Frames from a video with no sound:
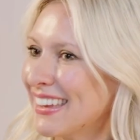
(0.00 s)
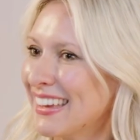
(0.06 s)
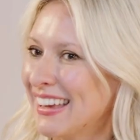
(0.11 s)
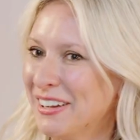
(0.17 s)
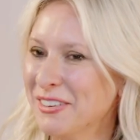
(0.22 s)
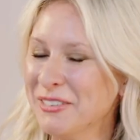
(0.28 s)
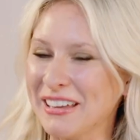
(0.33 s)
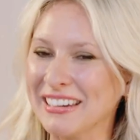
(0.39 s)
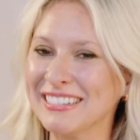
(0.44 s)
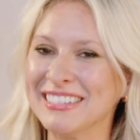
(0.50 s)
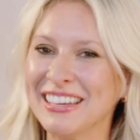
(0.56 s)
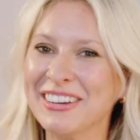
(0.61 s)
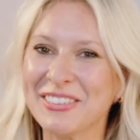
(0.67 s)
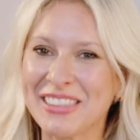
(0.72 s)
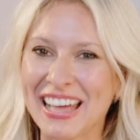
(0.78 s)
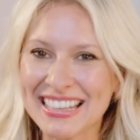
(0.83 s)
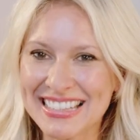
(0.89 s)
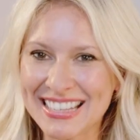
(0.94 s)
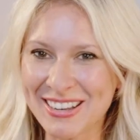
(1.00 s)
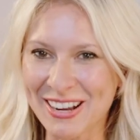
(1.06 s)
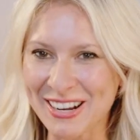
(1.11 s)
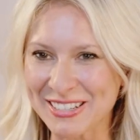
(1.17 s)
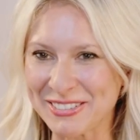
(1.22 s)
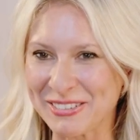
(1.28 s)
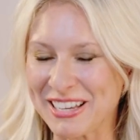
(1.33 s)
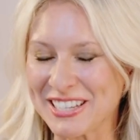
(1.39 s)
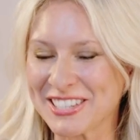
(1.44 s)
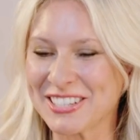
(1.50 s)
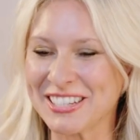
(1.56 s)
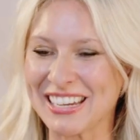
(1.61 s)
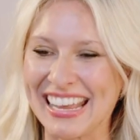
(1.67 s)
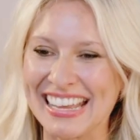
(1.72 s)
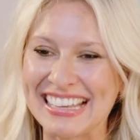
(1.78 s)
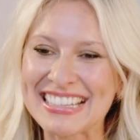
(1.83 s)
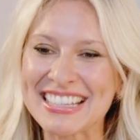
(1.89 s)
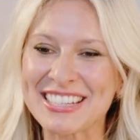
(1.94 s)
Oh, I don't know. That's a hard question to
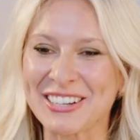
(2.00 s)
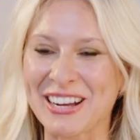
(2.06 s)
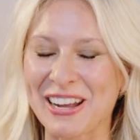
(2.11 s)
answer.